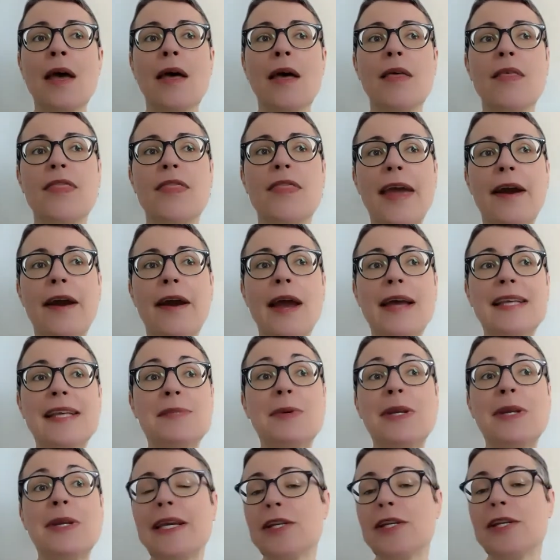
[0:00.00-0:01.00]
there has
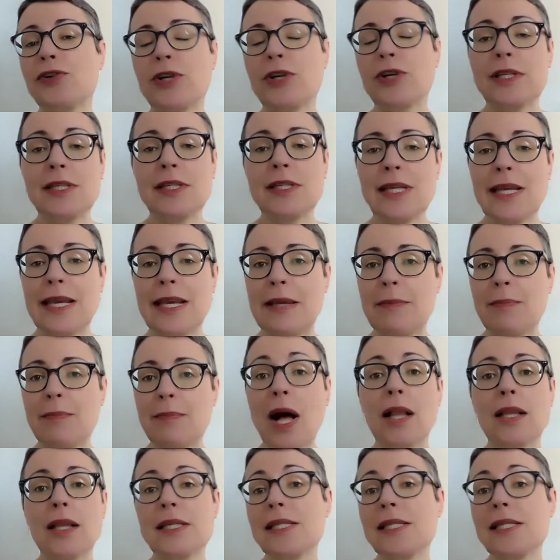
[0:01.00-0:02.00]
been interest in
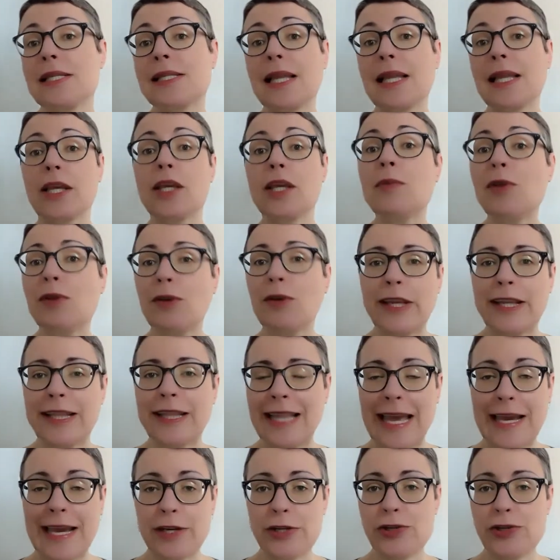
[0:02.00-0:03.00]
policies like community
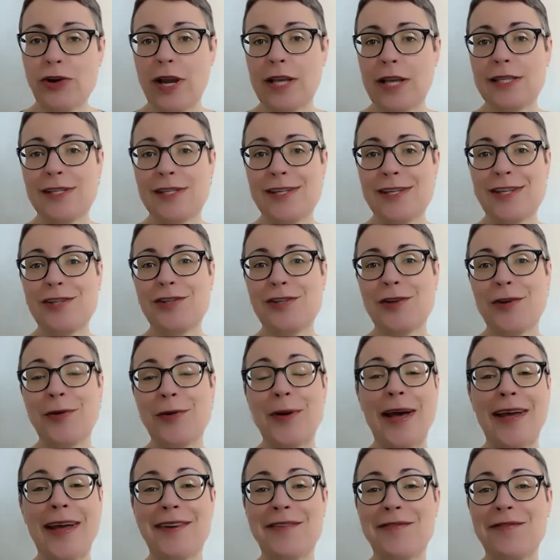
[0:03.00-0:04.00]
land trust. And so
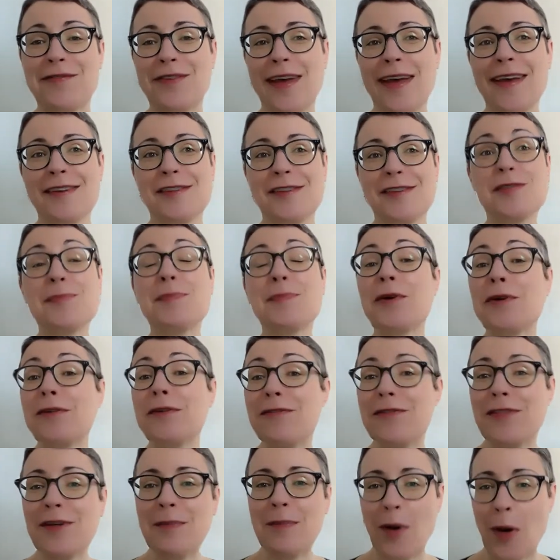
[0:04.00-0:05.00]
kind of spur
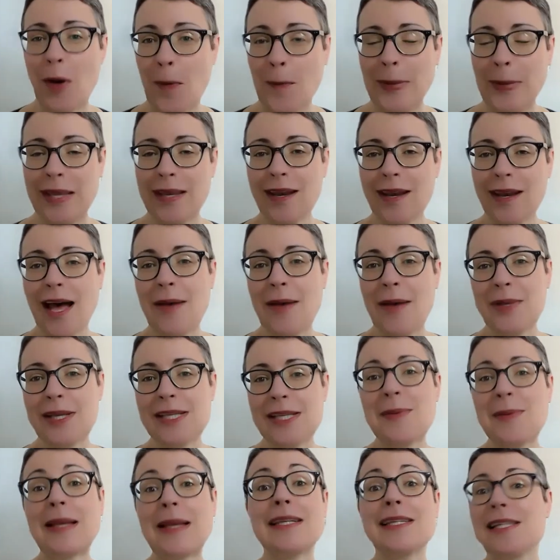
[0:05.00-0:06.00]
of the moment, I'm
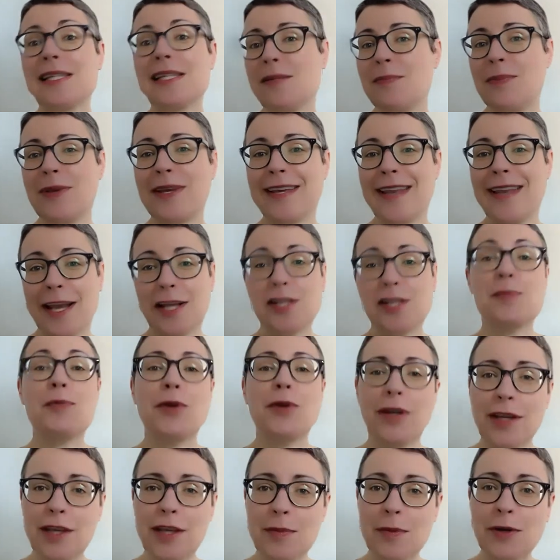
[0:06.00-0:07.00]
expected to be an
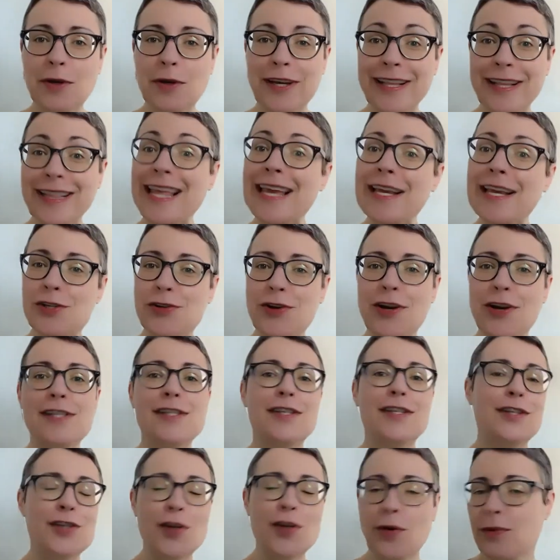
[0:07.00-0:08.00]
expert in community land
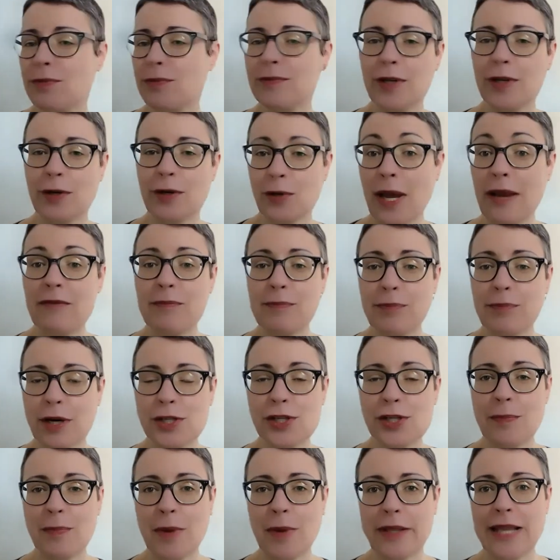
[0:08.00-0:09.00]
trust. And so, kind of
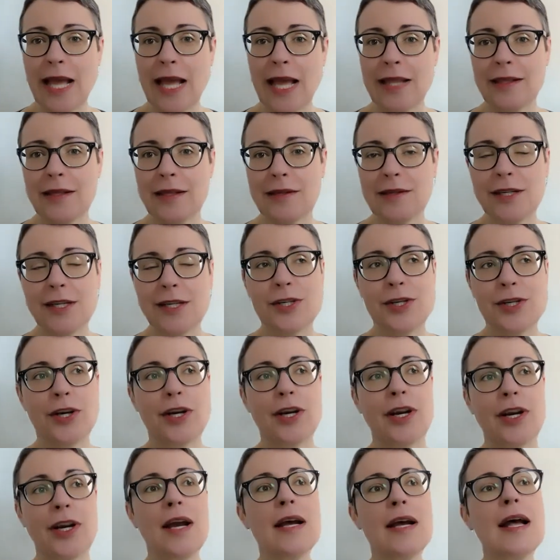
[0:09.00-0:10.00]
brush up on that
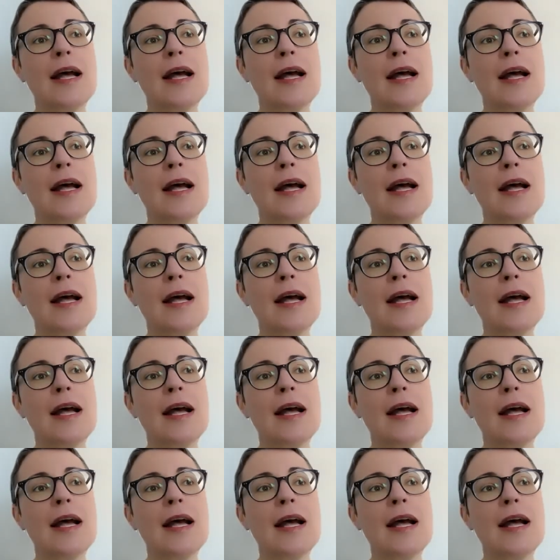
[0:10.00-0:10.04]
literature.